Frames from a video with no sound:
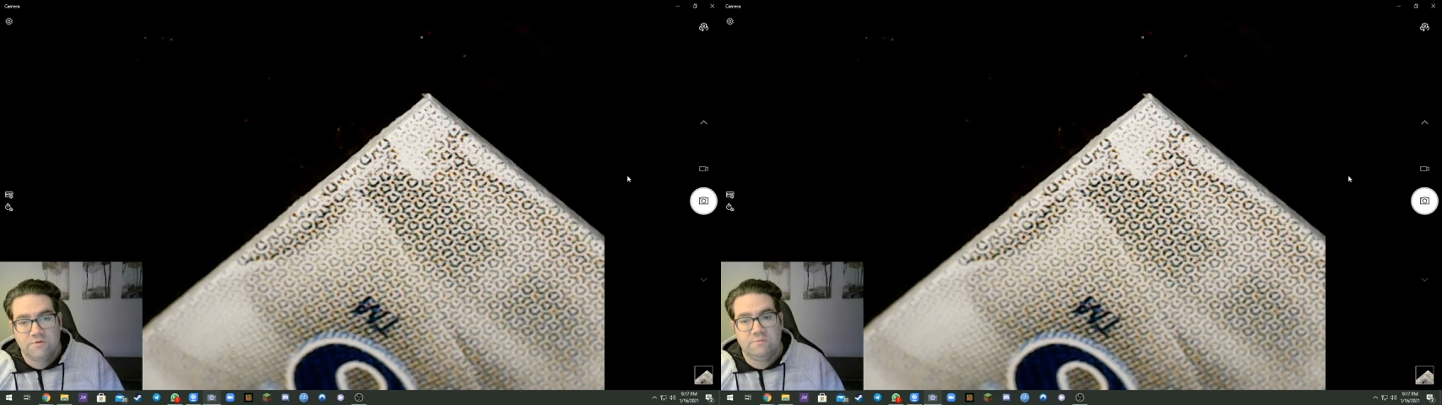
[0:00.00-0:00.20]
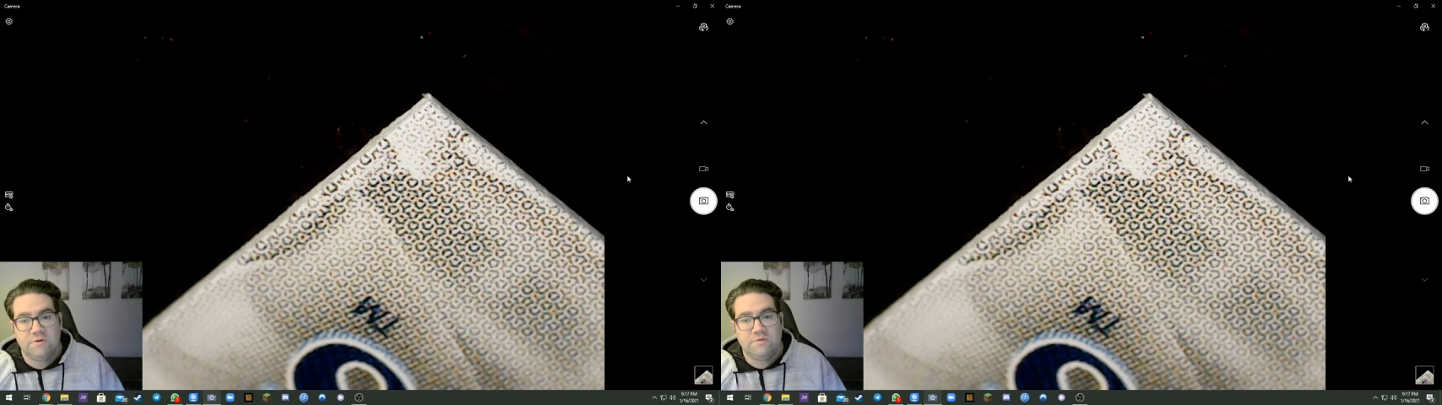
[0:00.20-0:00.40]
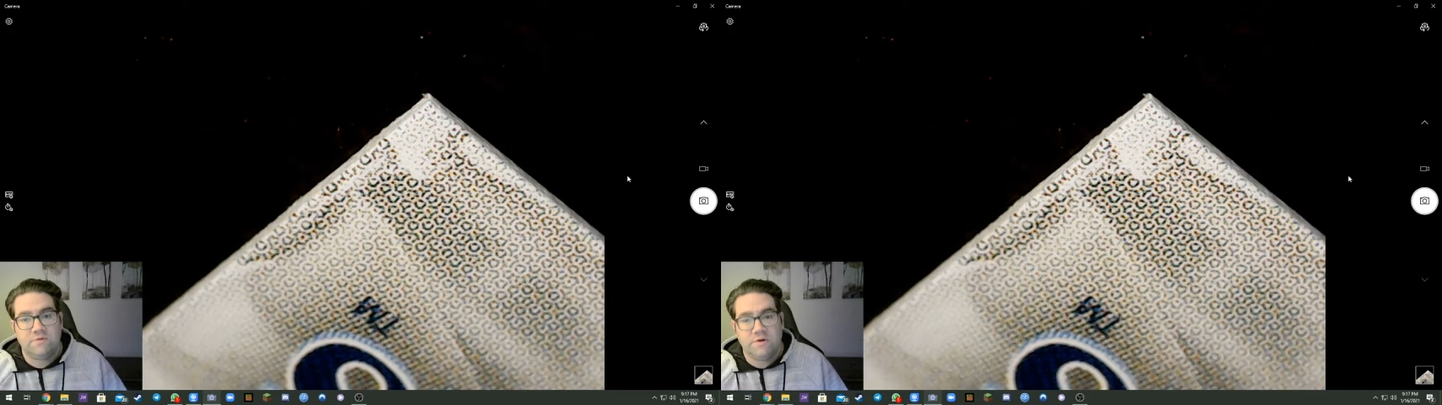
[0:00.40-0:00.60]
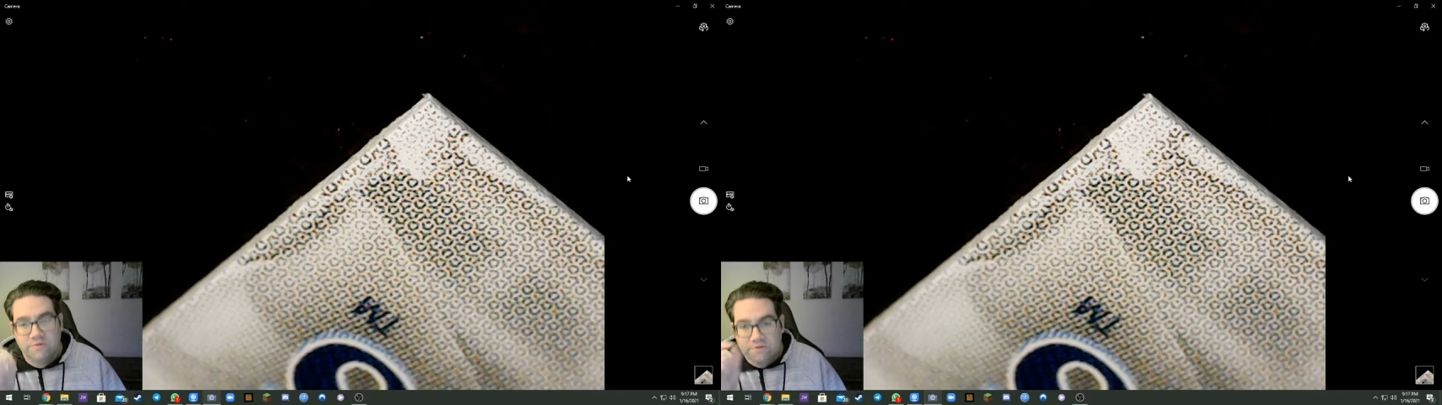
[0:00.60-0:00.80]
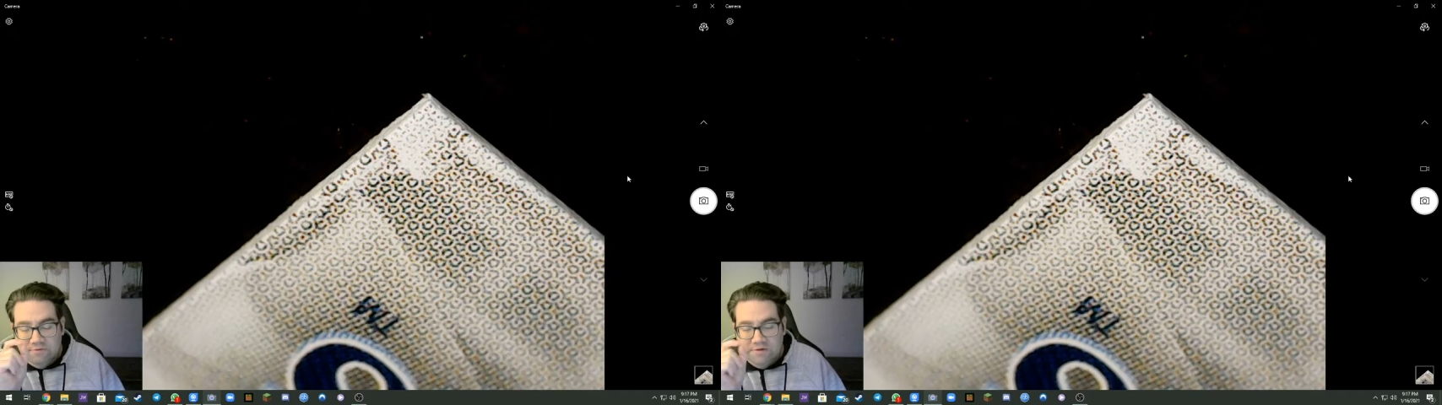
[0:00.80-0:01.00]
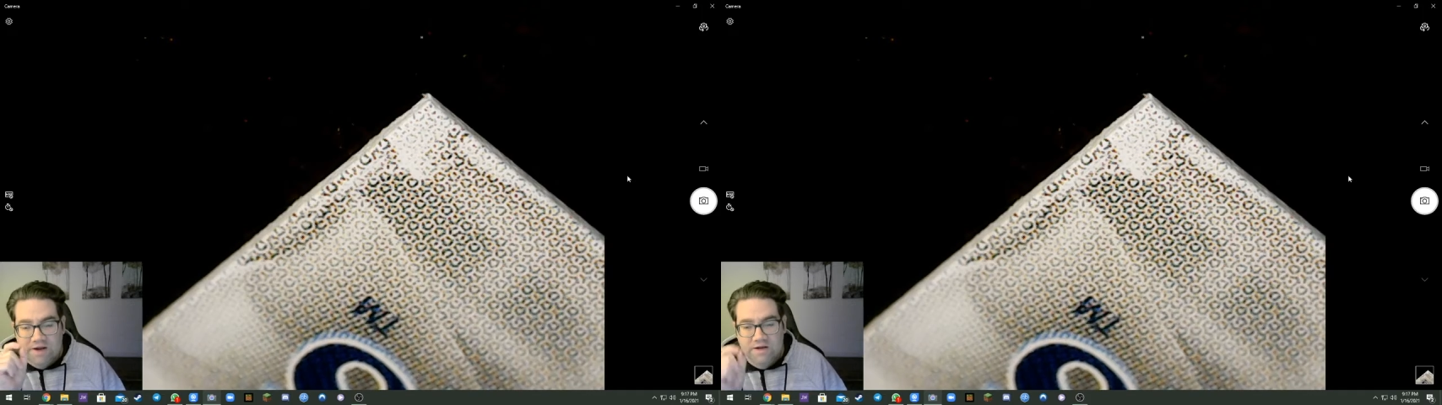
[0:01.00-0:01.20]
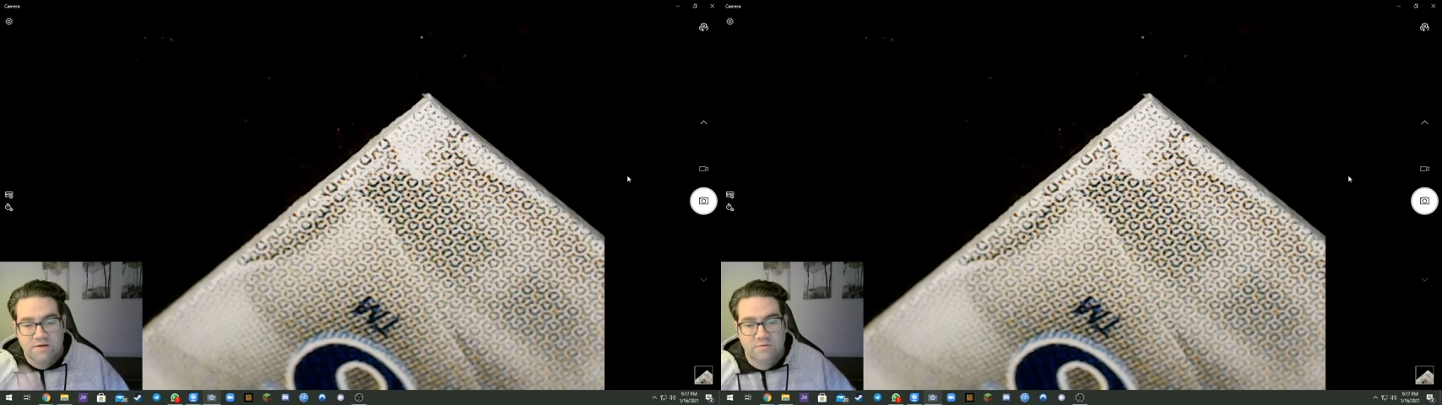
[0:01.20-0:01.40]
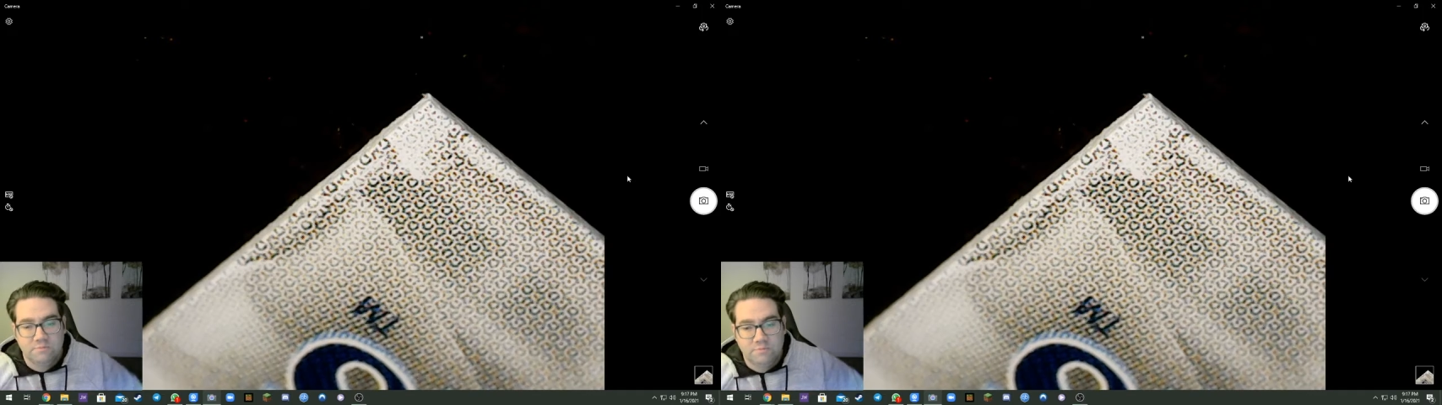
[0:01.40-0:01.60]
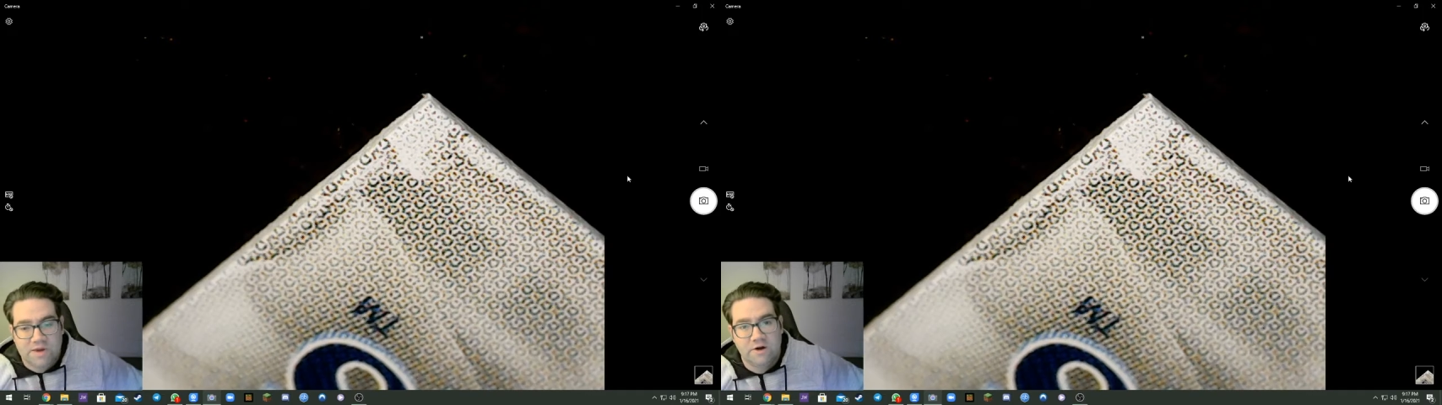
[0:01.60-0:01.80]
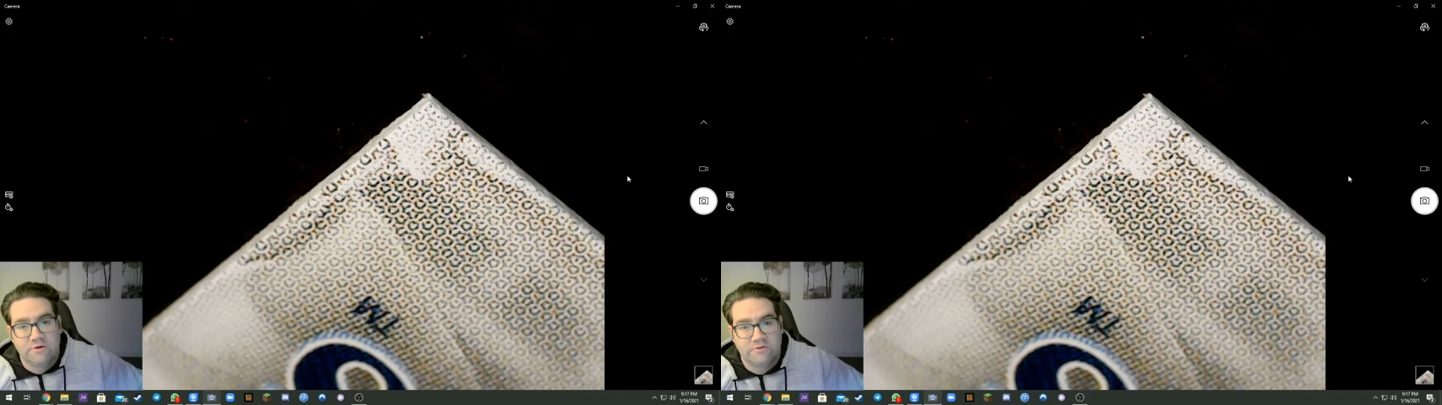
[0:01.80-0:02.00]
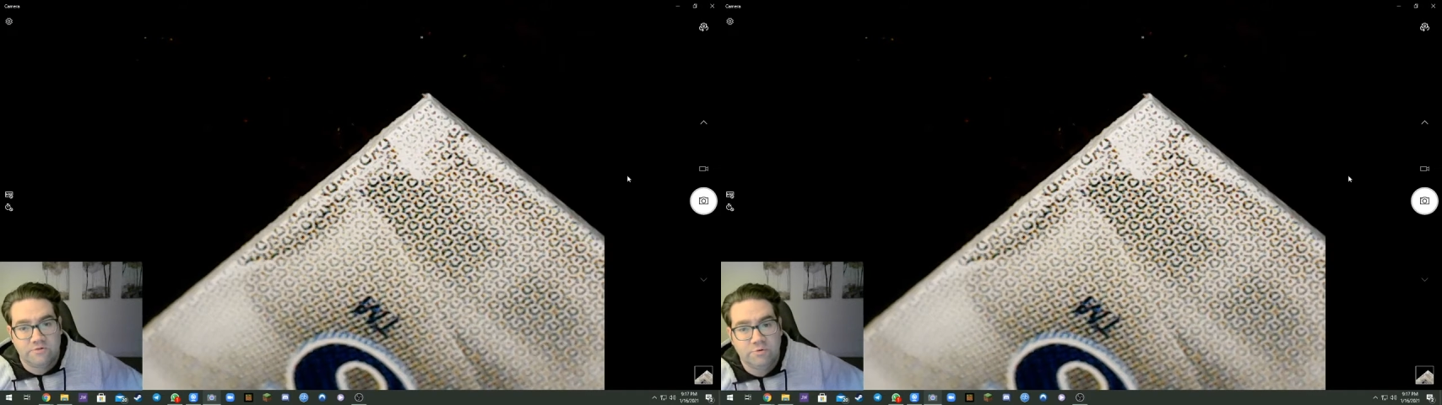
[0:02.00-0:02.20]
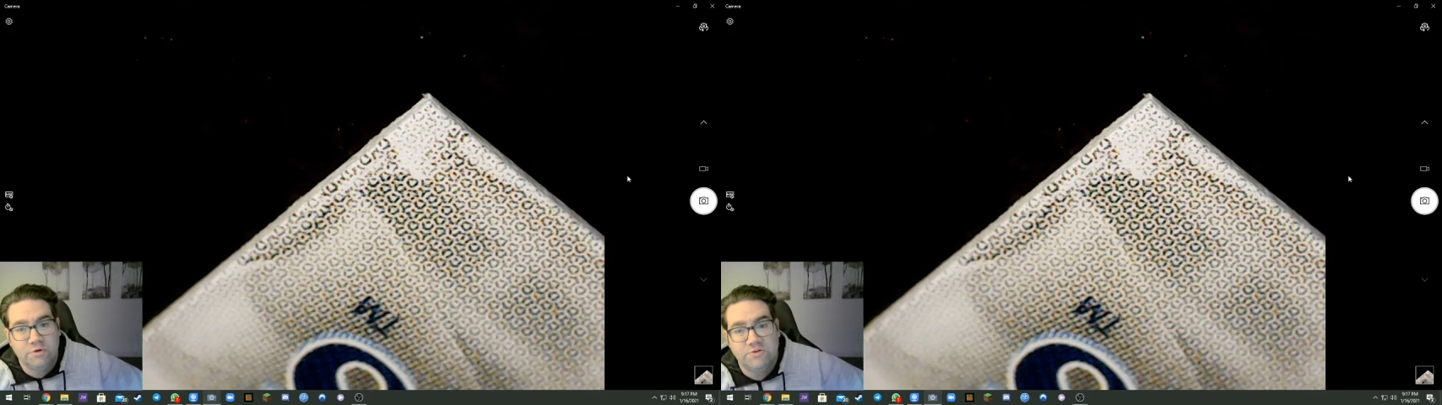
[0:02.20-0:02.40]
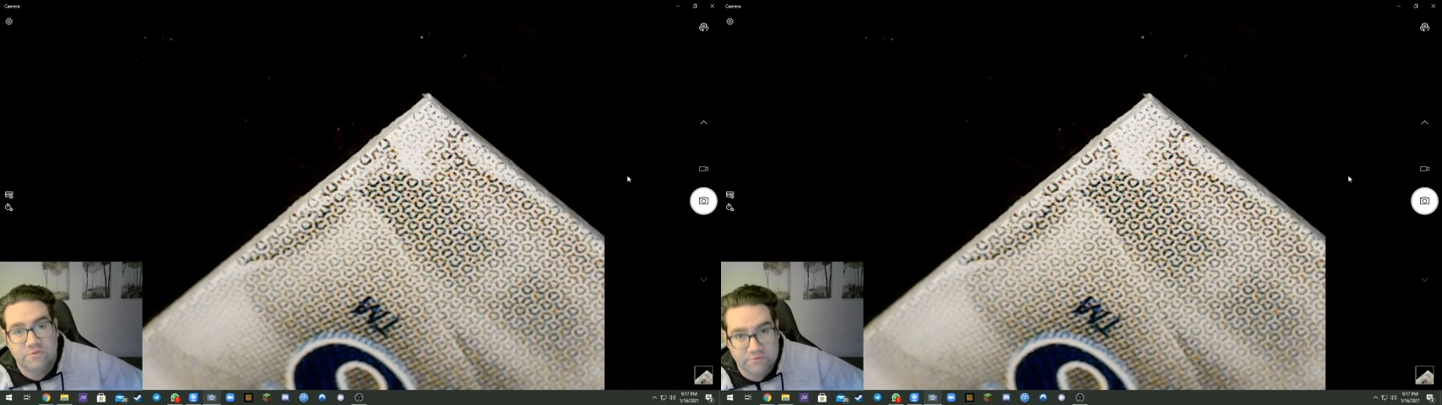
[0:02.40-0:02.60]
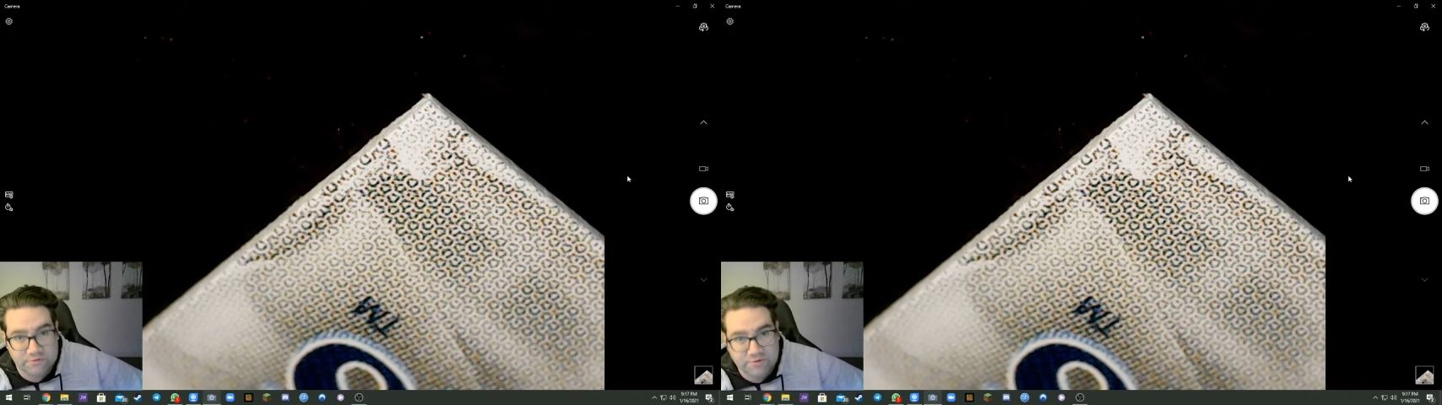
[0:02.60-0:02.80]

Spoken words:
different tiny pairs of tweezers.